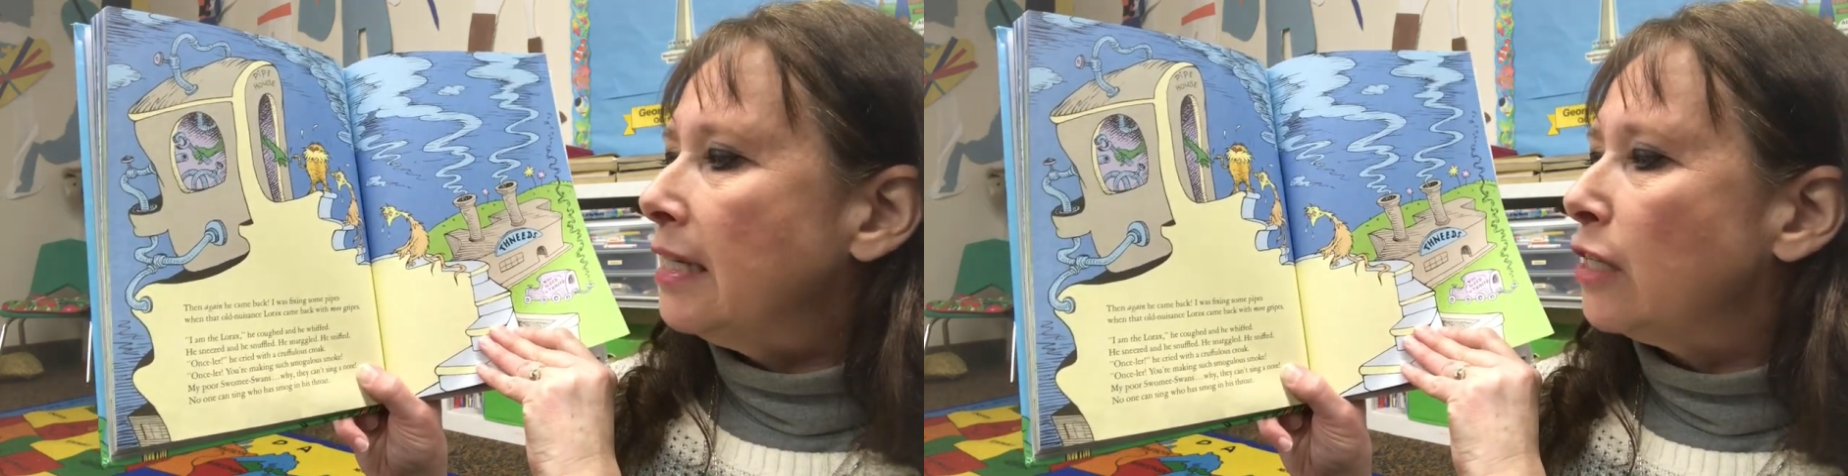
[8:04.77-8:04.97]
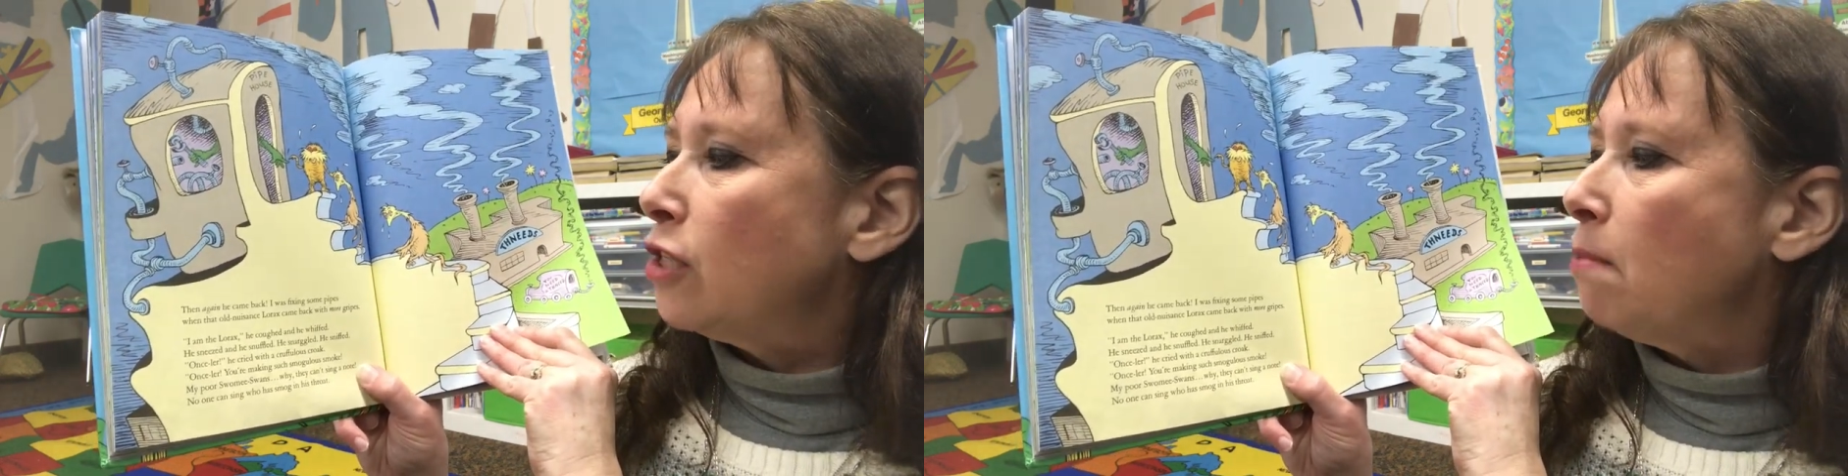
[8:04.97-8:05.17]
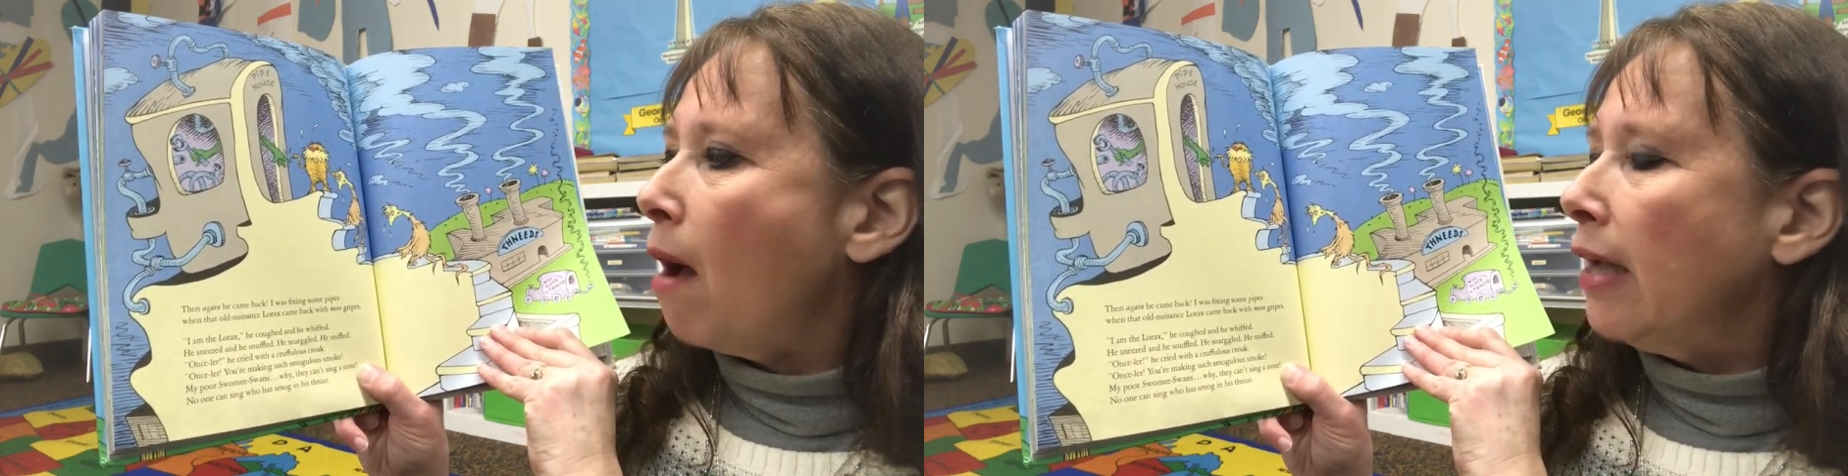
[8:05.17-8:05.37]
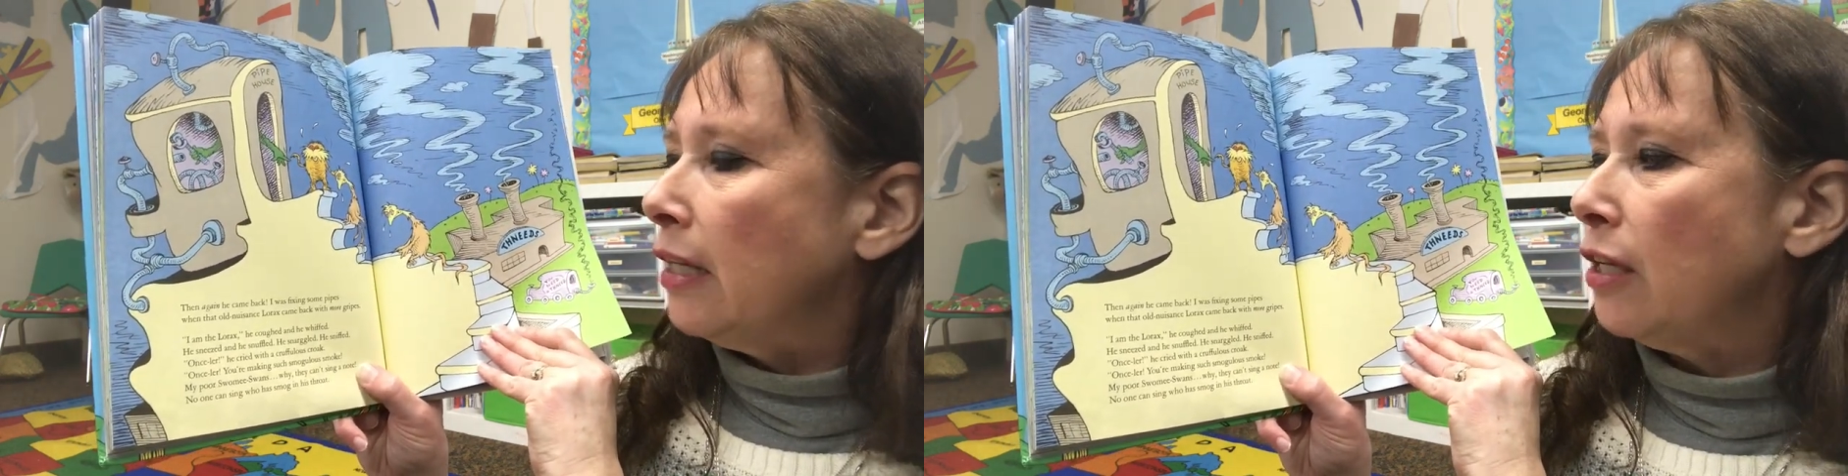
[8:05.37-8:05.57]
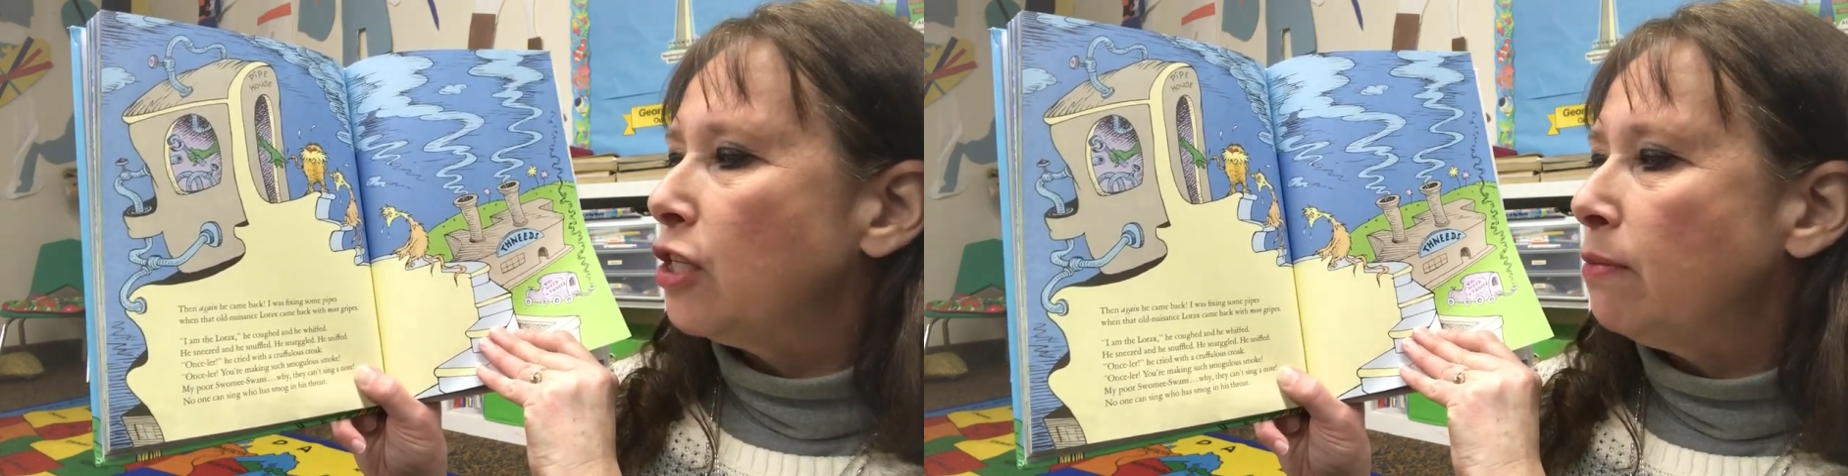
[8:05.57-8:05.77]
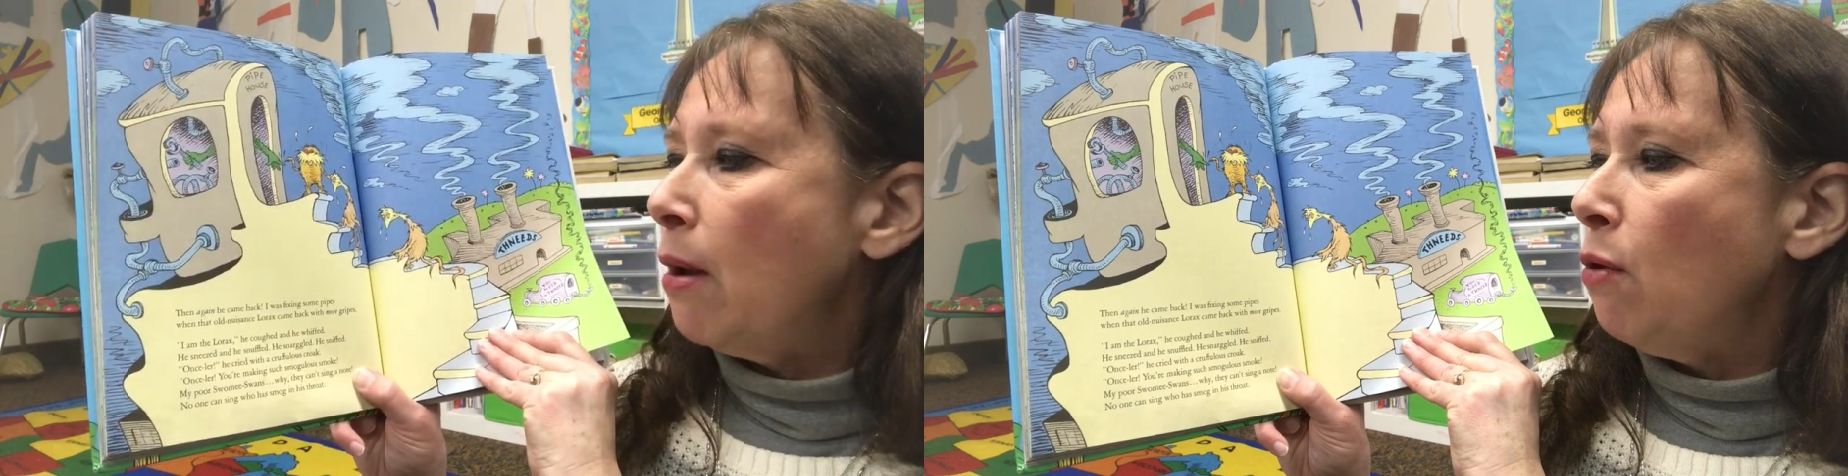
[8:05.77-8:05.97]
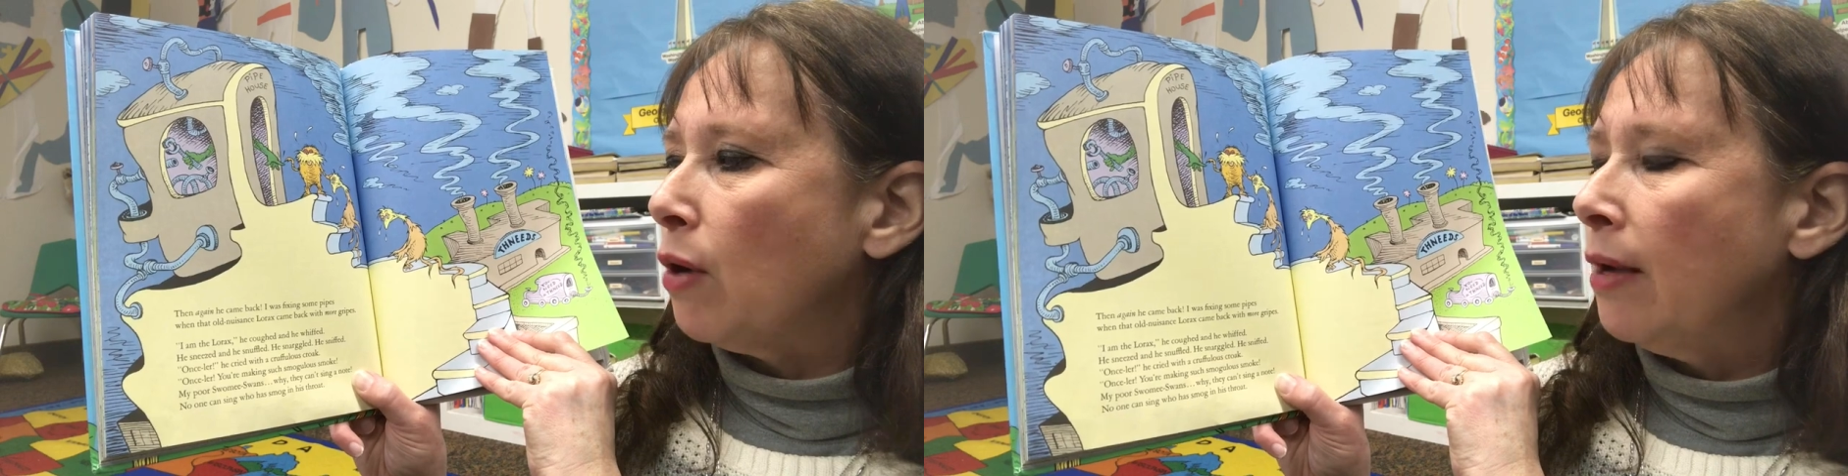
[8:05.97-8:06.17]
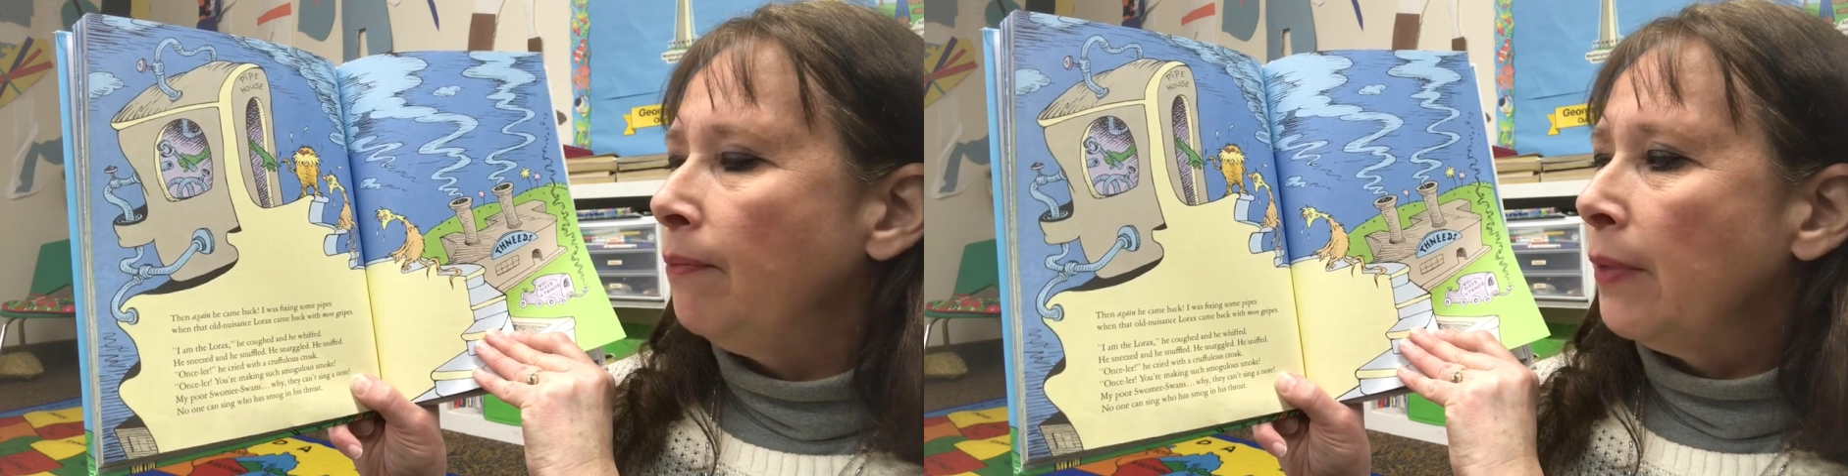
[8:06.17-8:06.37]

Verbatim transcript: such smogulous smoke.